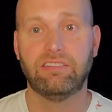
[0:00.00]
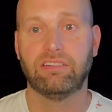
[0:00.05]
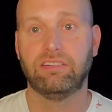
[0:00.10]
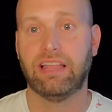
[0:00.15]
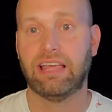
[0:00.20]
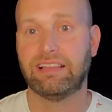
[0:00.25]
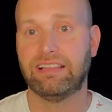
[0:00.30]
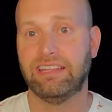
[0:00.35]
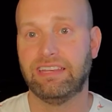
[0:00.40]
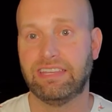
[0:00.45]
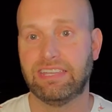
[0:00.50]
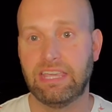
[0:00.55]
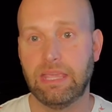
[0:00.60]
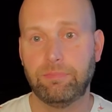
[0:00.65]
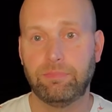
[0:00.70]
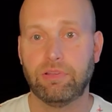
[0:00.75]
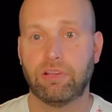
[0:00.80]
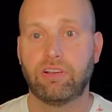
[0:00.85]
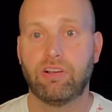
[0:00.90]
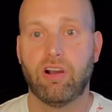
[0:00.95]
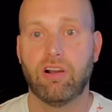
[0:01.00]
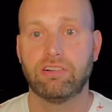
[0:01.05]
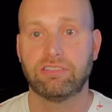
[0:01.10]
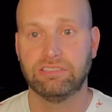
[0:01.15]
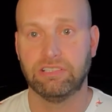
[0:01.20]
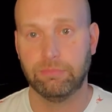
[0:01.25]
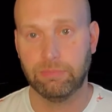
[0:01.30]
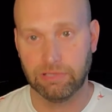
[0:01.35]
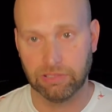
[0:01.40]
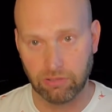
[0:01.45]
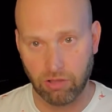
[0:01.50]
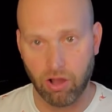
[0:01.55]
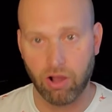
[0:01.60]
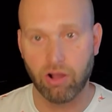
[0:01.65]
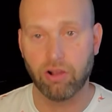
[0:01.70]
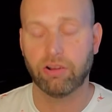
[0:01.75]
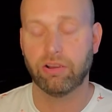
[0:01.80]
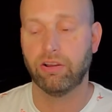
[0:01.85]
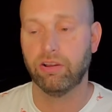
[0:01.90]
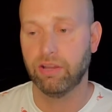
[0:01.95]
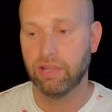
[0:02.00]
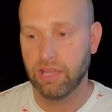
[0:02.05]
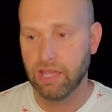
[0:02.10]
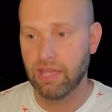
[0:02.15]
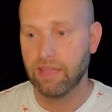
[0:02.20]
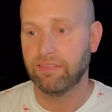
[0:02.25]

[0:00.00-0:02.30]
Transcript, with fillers: They're likely to keep their cars a little bit longer.